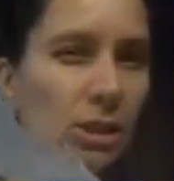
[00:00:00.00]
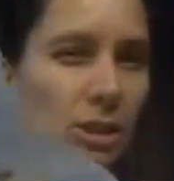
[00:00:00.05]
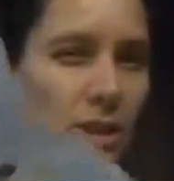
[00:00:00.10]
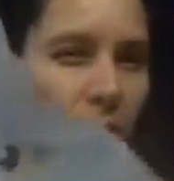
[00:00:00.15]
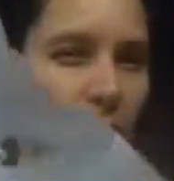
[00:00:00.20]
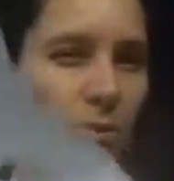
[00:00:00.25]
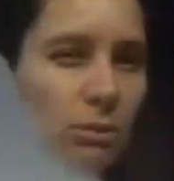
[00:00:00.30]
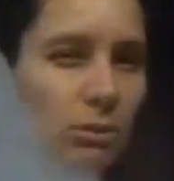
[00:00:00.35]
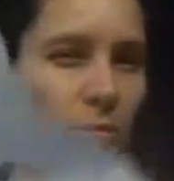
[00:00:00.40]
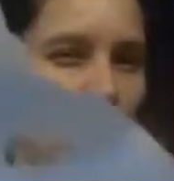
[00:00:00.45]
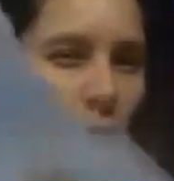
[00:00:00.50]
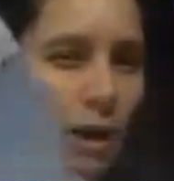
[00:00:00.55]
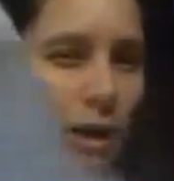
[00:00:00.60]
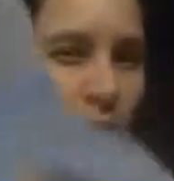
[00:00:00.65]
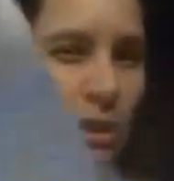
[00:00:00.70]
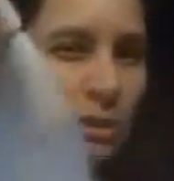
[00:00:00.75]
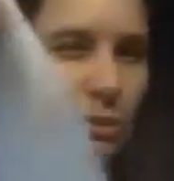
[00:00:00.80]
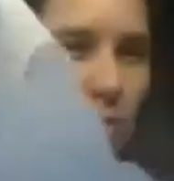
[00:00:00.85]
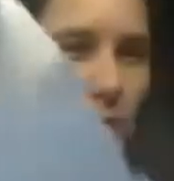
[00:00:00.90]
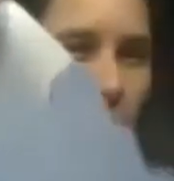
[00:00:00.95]
you would want to
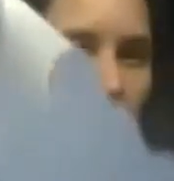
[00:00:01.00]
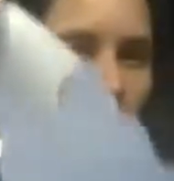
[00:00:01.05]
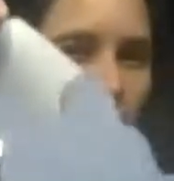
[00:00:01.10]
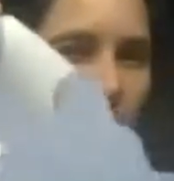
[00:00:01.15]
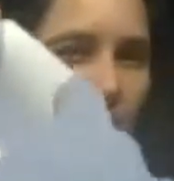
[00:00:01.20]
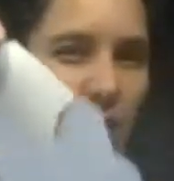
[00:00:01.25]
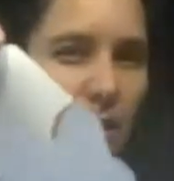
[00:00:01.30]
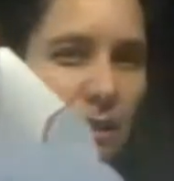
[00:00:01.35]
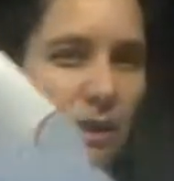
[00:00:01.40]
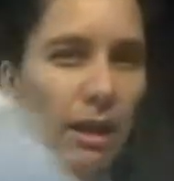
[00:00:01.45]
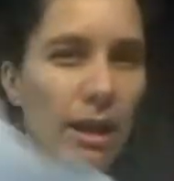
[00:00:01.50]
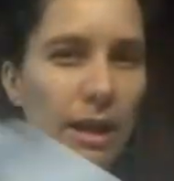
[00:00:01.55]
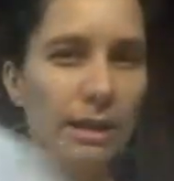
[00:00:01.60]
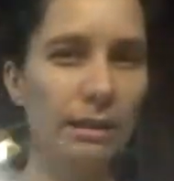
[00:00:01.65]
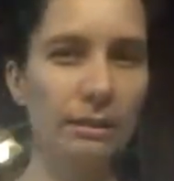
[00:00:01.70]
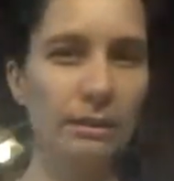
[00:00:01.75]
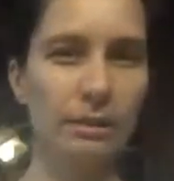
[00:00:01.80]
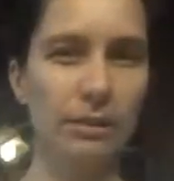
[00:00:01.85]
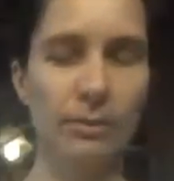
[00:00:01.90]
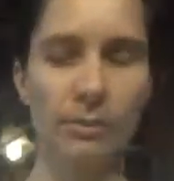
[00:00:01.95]
use this
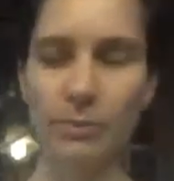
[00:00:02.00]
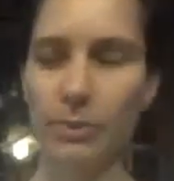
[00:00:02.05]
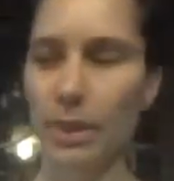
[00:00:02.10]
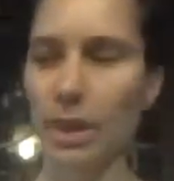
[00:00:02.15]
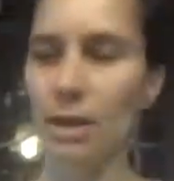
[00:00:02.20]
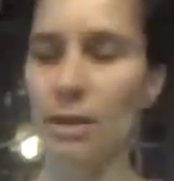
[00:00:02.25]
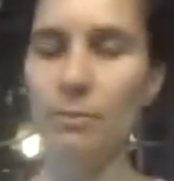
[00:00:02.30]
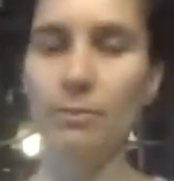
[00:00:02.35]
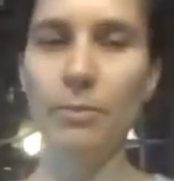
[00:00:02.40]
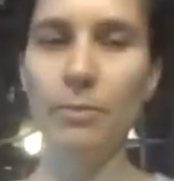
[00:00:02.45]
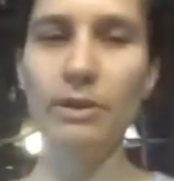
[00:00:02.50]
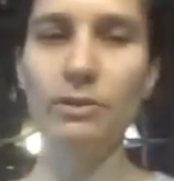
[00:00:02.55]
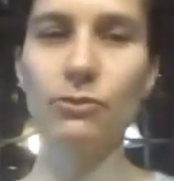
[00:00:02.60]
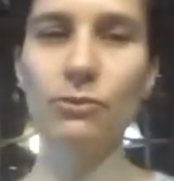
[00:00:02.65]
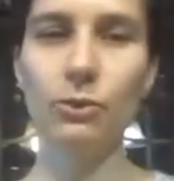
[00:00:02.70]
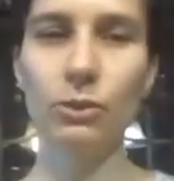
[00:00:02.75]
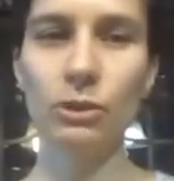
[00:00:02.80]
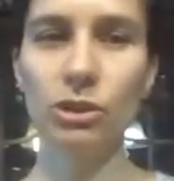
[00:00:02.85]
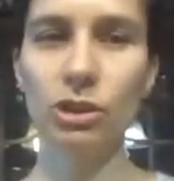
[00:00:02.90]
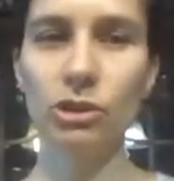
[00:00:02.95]
size. But
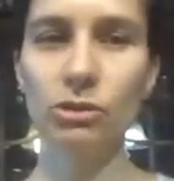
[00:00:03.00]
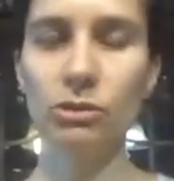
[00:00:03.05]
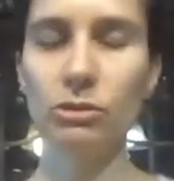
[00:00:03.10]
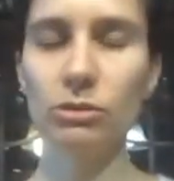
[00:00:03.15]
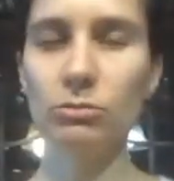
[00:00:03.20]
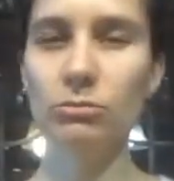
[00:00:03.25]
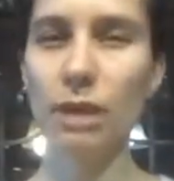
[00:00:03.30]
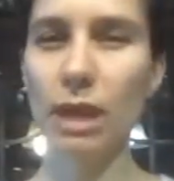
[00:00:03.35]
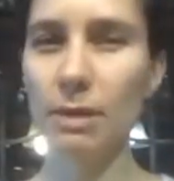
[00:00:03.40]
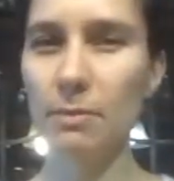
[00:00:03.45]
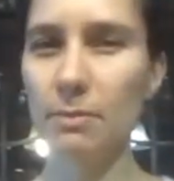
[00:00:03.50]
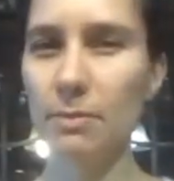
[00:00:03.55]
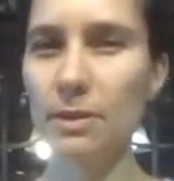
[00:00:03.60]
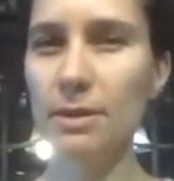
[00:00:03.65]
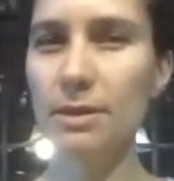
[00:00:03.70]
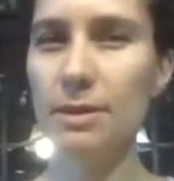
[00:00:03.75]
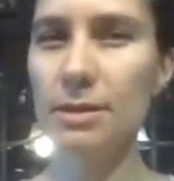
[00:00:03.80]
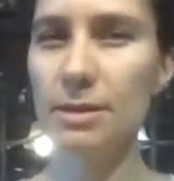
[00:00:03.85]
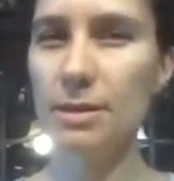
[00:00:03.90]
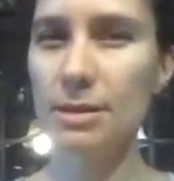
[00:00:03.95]
for children
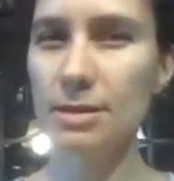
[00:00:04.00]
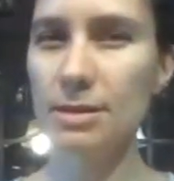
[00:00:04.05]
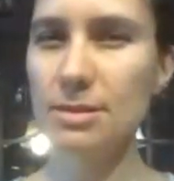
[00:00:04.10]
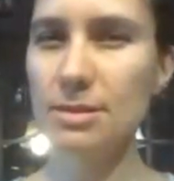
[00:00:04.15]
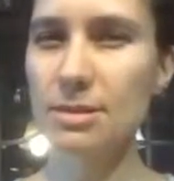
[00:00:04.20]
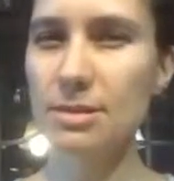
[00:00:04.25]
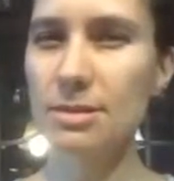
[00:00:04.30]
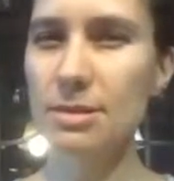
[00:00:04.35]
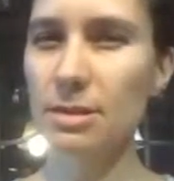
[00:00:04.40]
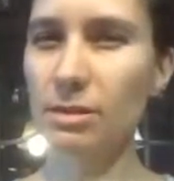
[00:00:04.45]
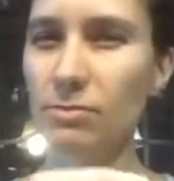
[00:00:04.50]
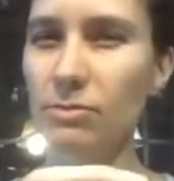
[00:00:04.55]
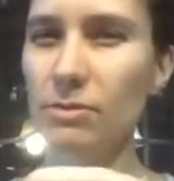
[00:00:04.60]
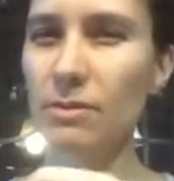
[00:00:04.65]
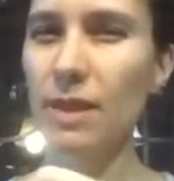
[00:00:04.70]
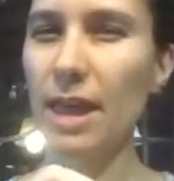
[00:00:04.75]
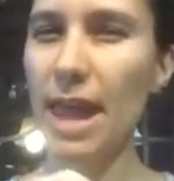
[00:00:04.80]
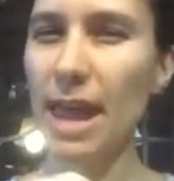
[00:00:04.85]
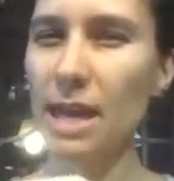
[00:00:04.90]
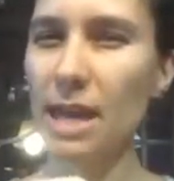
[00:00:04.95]
maybe from
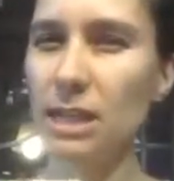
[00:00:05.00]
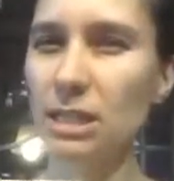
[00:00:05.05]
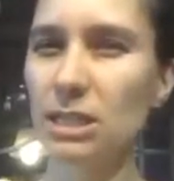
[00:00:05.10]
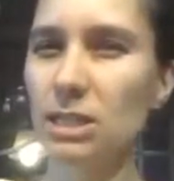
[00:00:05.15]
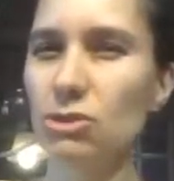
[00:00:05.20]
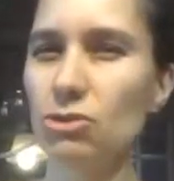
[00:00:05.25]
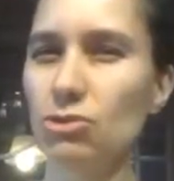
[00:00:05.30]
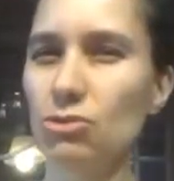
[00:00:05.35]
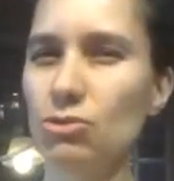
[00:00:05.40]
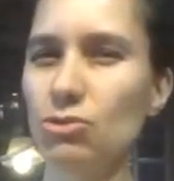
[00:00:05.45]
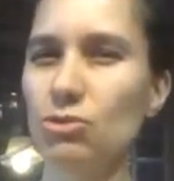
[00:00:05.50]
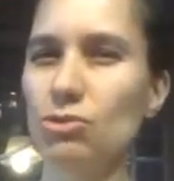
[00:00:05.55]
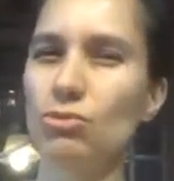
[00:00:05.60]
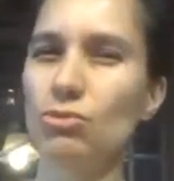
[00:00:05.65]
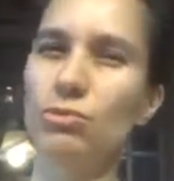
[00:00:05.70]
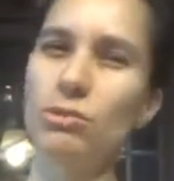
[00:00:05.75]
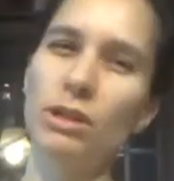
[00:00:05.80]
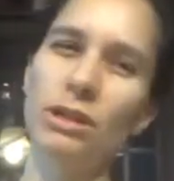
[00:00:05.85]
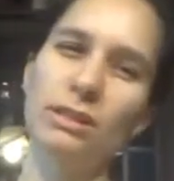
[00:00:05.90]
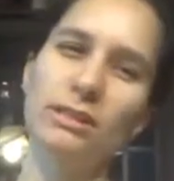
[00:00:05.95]
8 to,
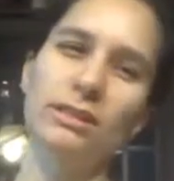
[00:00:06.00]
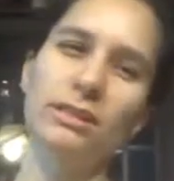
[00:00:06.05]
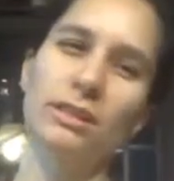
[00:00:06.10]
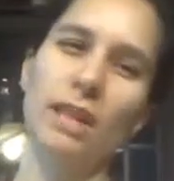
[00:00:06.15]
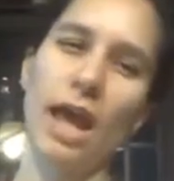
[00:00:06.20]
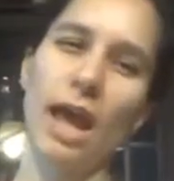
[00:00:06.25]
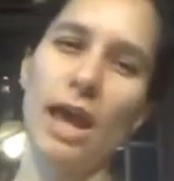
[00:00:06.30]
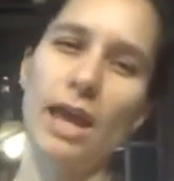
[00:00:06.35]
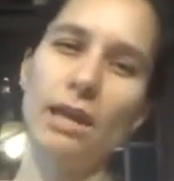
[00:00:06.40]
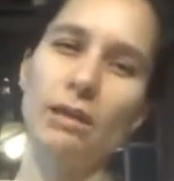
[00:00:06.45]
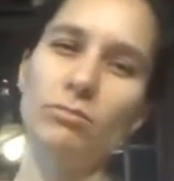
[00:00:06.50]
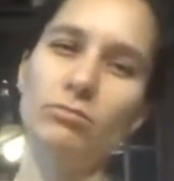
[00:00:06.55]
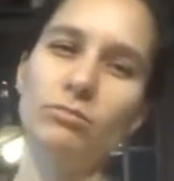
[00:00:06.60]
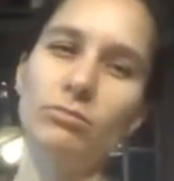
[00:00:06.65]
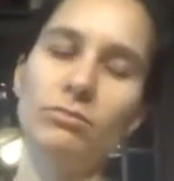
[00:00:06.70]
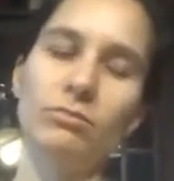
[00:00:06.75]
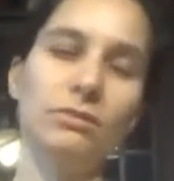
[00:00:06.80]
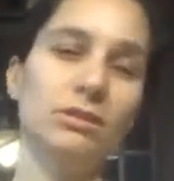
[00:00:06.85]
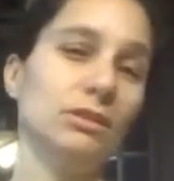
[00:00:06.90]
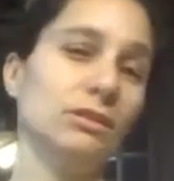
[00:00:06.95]
I'll say,
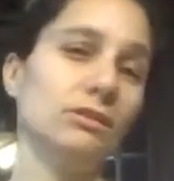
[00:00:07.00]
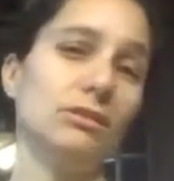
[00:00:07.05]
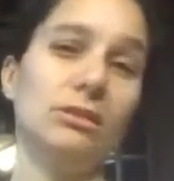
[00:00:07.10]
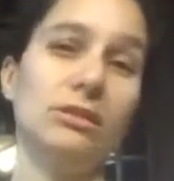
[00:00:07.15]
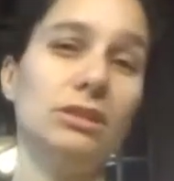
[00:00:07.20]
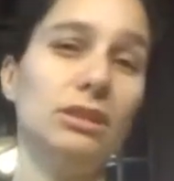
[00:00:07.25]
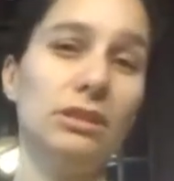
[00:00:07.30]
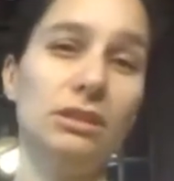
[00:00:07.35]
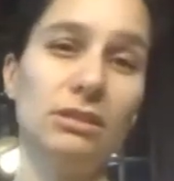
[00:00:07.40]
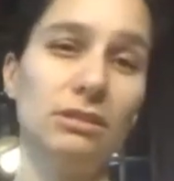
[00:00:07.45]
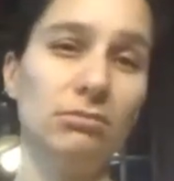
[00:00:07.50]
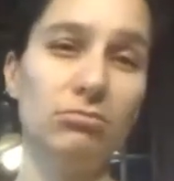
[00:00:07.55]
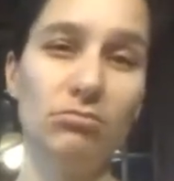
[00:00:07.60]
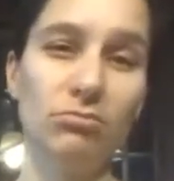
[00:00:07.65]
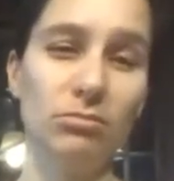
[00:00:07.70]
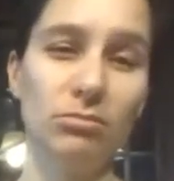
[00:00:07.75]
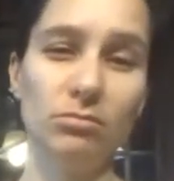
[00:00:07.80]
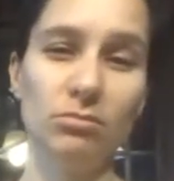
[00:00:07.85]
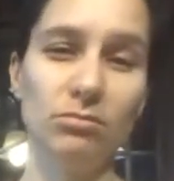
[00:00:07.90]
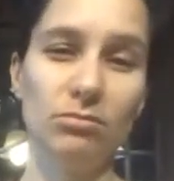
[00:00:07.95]
goodness,
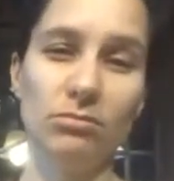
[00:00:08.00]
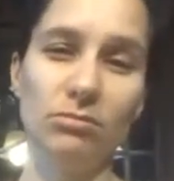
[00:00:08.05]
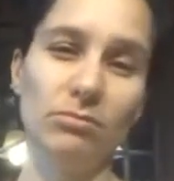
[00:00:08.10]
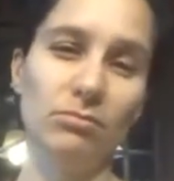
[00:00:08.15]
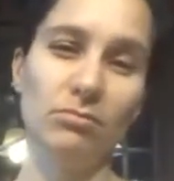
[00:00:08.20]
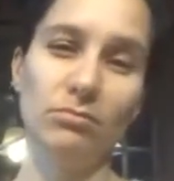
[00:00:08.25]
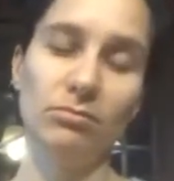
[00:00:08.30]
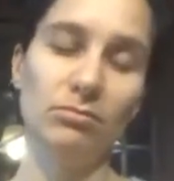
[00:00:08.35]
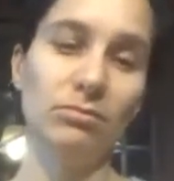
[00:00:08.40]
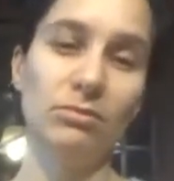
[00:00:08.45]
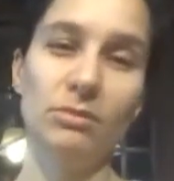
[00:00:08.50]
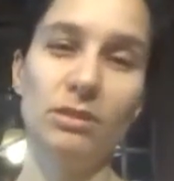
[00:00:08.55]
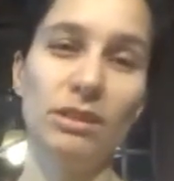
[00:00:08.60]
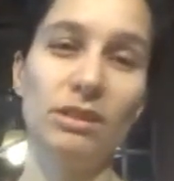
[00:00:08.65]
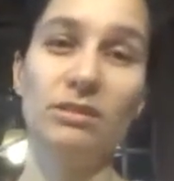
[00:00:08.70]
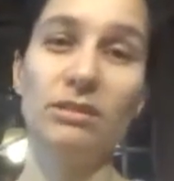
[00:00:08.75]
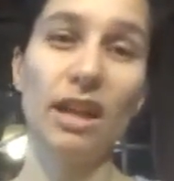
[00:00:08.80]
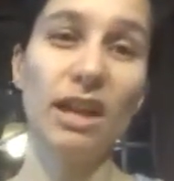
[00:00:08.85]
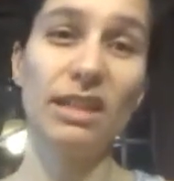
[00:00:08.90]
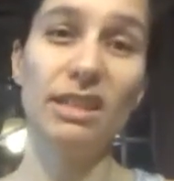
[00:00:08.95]
till
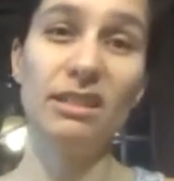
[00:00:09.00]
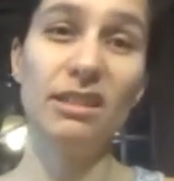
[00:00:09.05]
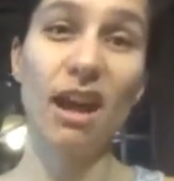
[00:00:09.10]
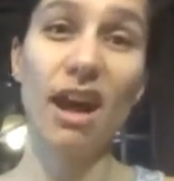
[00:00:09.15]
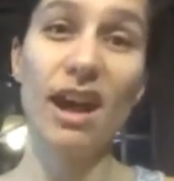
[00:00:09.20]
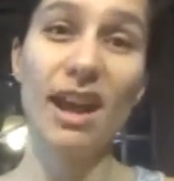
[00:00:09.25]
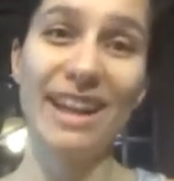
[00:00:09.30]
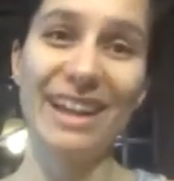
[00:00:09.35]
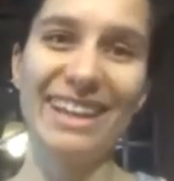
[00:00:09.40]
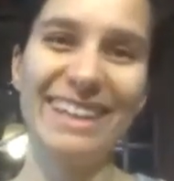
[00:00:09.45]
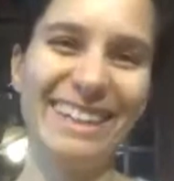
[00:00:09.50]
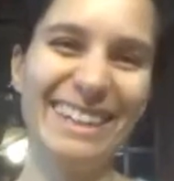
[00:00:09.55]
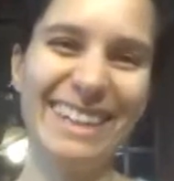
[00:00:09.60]
99.